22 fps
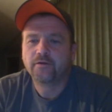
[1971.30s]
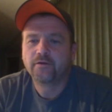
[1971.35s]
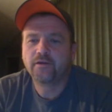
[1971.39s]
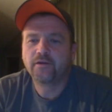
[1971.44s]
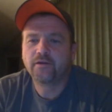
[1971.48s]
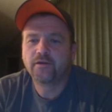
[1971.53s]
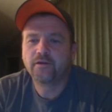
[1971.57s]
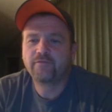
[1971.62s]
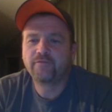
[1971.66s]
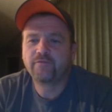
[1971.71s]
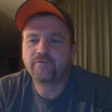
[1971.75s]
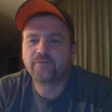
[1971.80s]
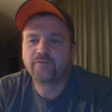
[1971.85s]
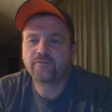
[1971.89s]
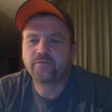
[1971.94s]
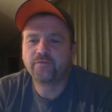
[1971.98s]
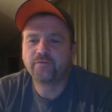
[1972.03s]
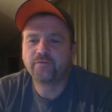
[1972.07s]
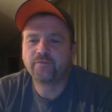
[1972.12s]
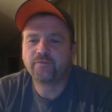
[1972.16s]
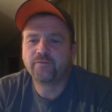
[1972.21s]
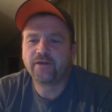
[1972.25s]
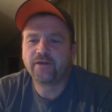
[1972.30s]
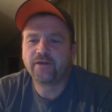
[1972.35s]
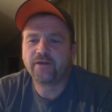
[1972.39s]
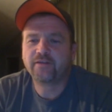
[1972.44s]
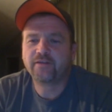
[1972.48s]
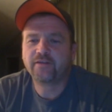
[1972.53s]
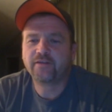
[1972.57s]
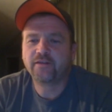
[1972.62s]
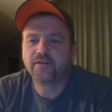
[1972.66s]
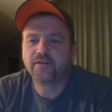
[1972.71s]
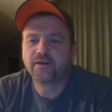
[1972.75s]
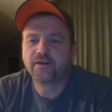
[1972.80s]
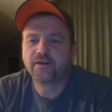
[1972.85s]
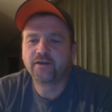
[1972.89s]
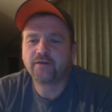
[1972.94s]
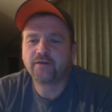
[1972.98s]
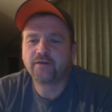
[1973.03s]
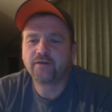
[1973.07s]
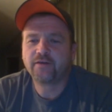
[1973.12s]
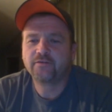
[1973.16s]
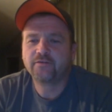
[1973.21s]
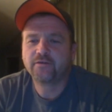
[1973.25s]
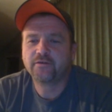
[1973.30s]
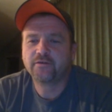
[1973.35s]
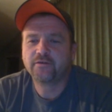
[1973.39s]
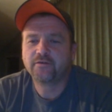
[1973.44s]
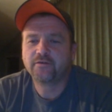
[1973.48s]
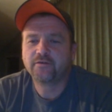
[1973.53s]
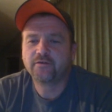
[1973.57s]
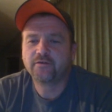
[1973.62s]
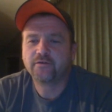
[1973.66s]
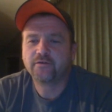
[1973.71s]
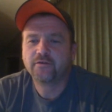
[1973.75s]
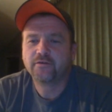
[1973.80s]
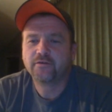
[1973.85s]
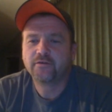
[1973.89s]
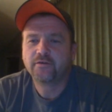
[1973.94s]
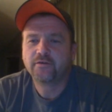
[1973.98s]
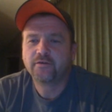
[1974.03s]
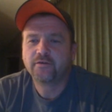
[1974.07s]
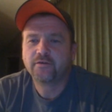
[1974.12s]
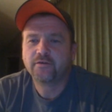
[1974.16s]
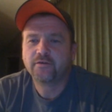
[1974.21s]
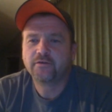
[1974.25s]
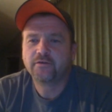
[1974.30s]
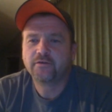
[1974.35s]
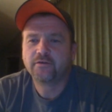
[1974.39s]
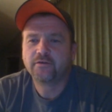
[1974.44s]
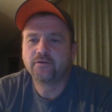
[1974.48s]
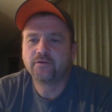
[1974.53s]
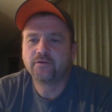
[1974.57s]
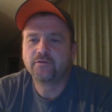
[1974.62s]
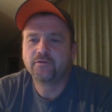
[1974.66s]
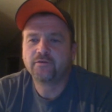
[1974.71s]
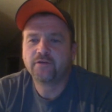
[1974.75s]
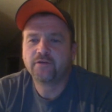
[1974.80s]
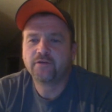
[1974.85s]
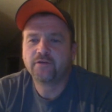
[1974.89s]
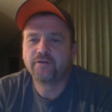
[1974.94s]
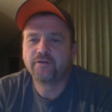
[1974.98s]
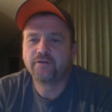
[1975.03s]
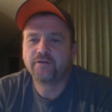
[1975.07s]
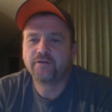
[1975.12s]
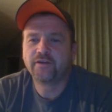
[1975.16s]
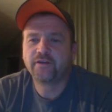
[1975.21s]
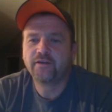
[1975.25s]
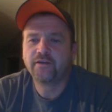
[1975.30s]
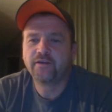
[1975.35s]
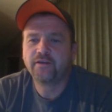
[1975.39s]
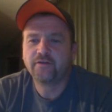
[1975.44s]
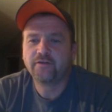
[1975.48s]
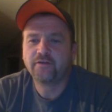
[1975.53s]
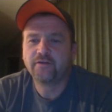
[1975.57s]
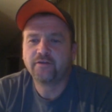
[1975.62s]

Do you have trouble with bears killing cows? No, not really.